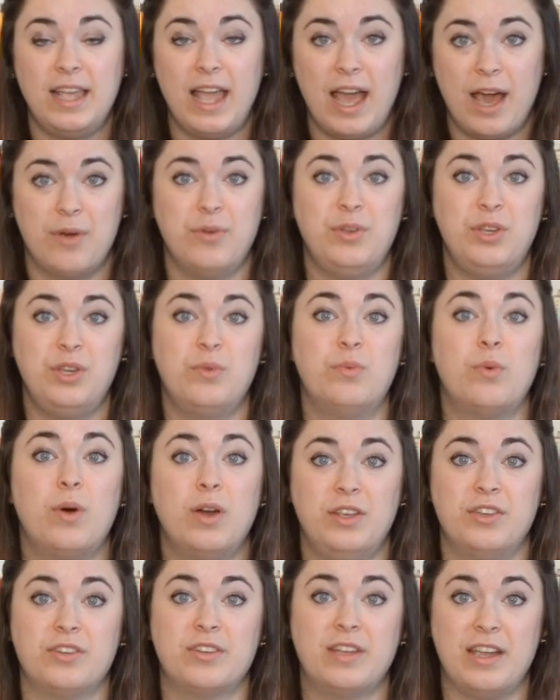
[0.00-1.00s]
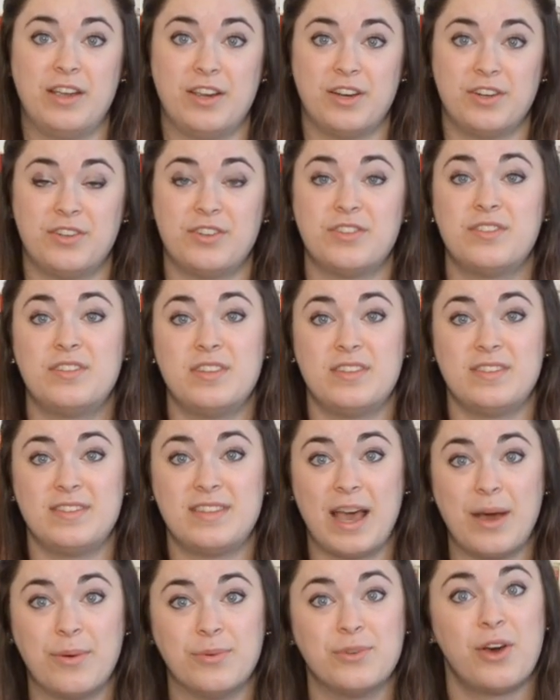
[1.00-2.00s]
how you want your characters to
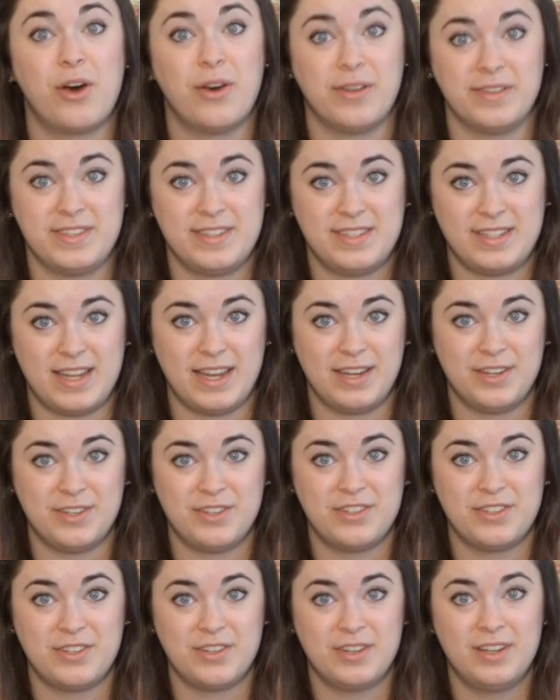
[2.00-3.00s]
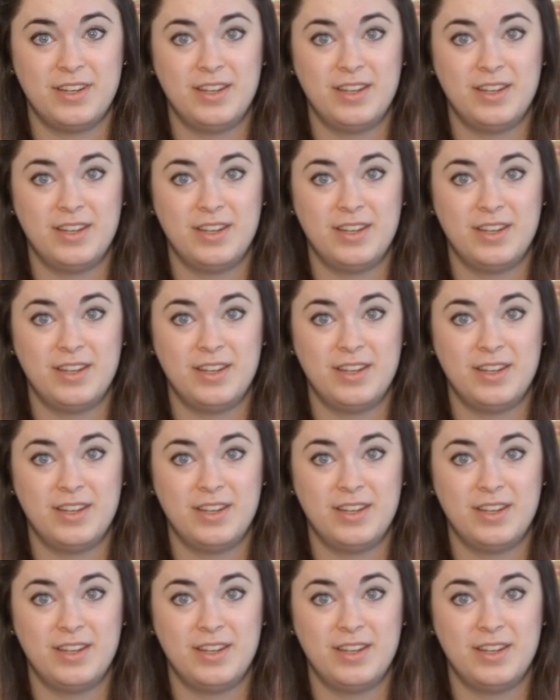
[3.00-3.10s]
sound on stage.